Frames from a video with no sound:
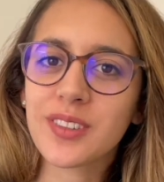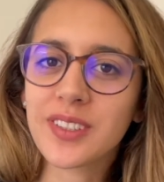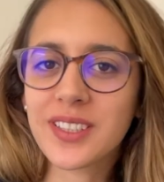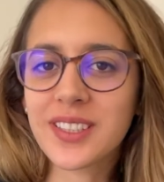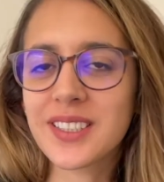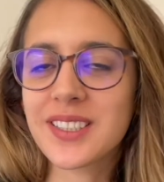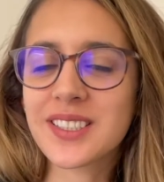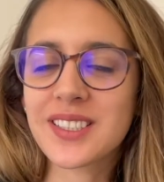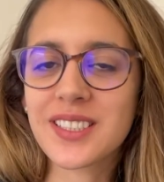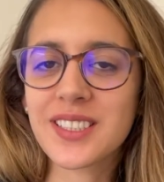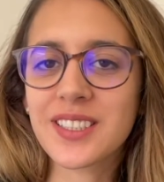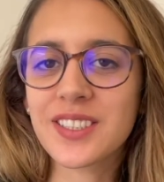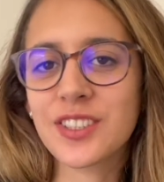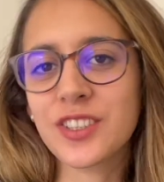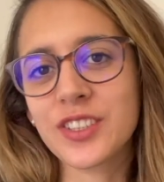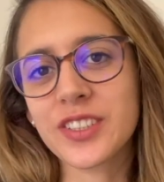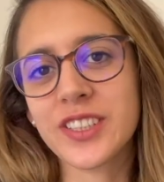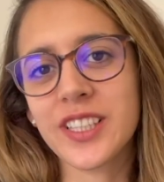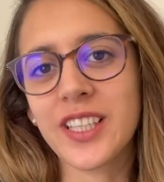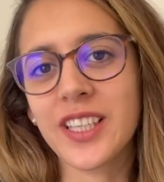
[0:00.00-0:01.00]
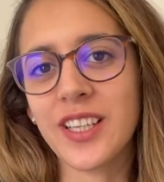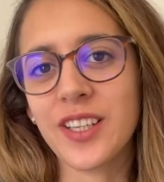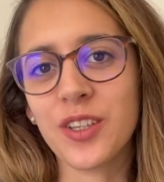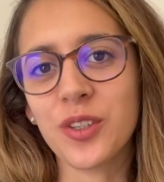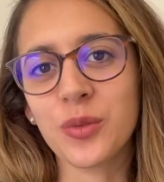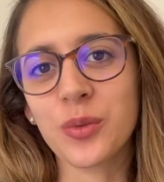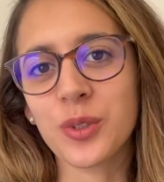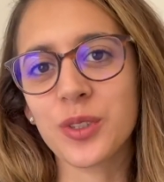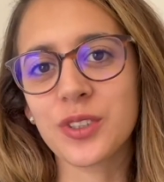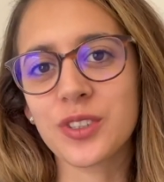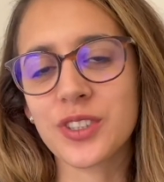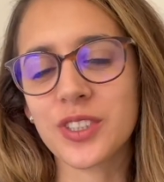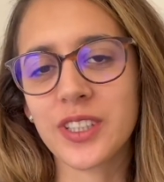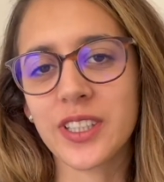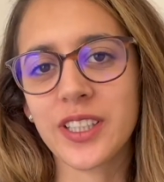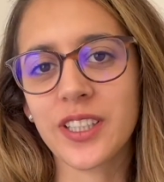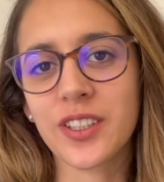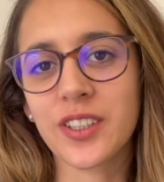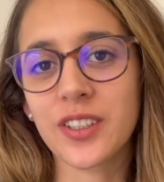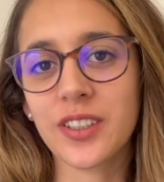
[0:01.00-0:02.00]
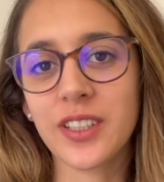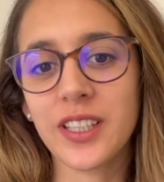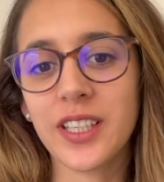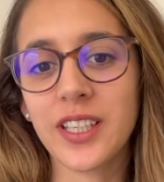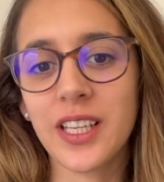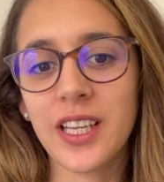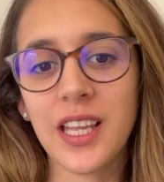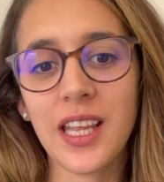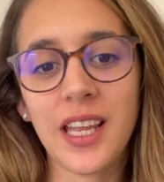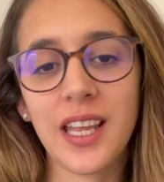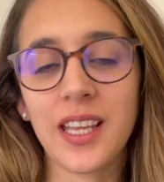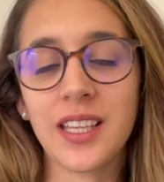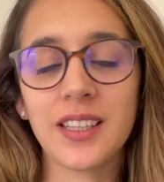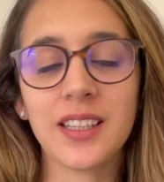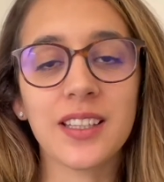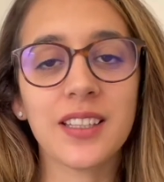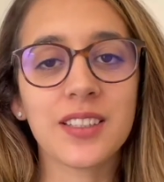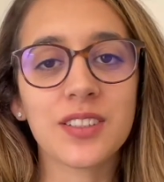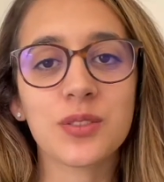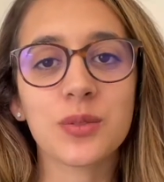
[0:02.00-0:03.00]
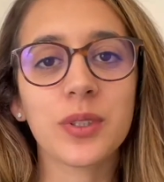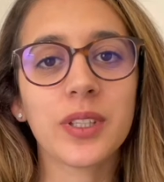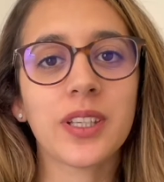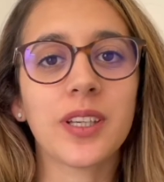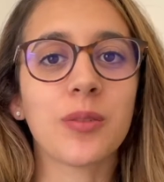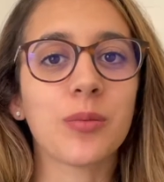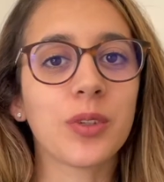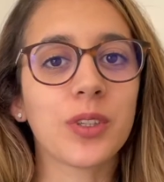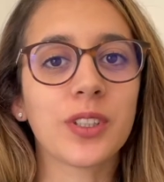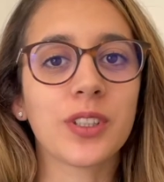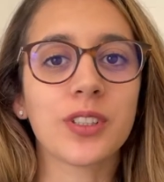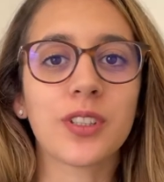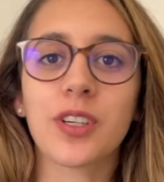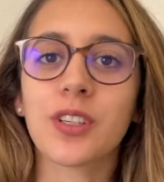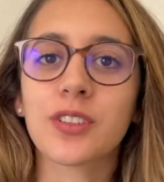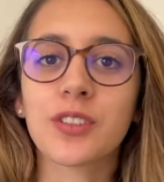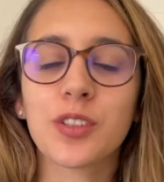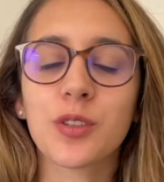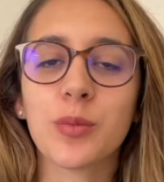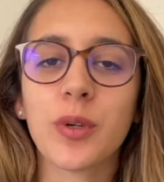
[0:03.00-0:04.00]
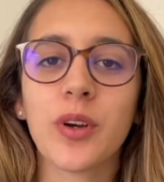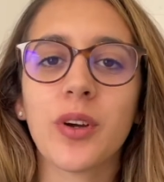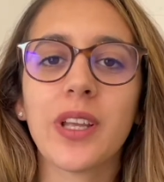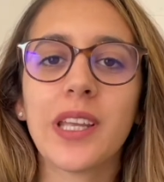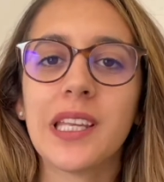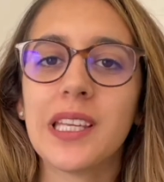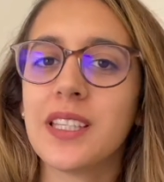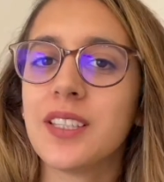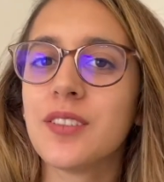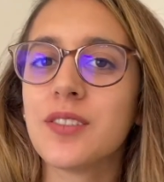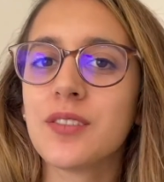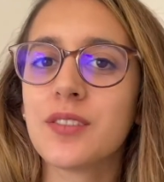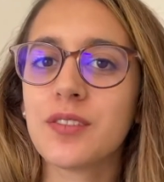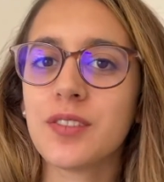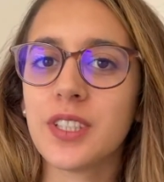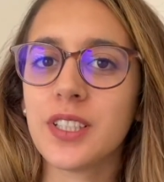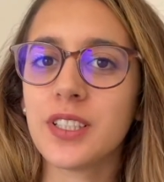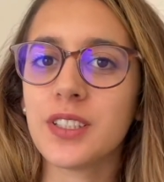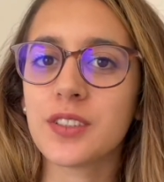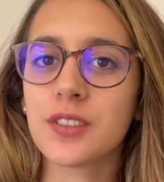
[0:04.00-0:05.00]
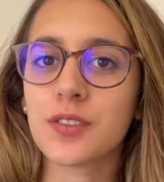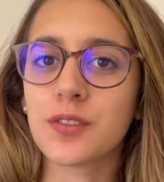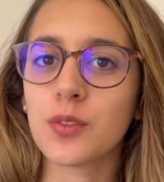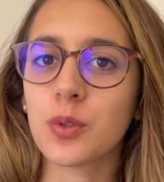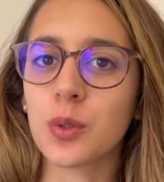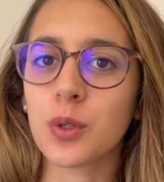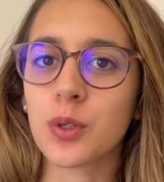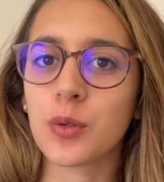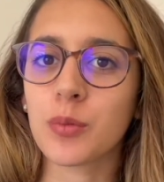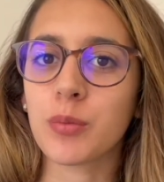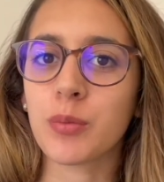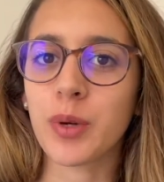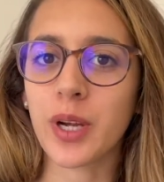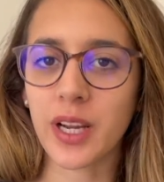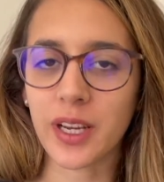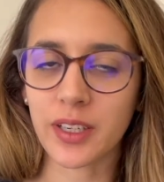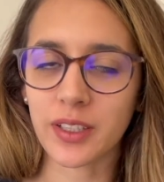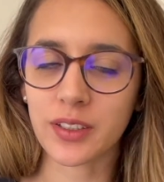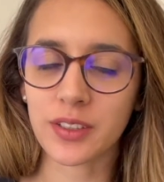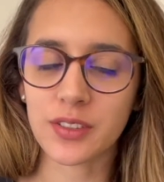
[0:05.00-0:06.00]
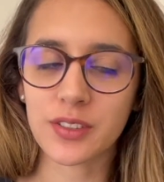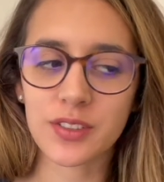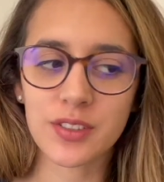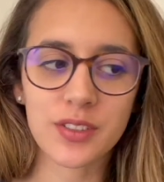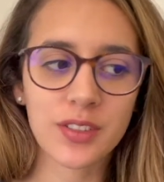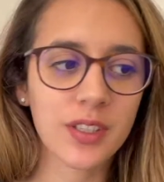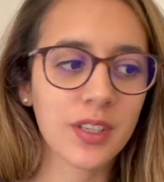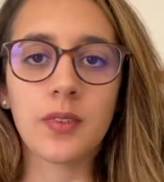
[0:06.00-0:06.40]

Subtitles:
This is your San Diego realtor Carolina, and this week I'm here to talk to you about hidden fees for buyers.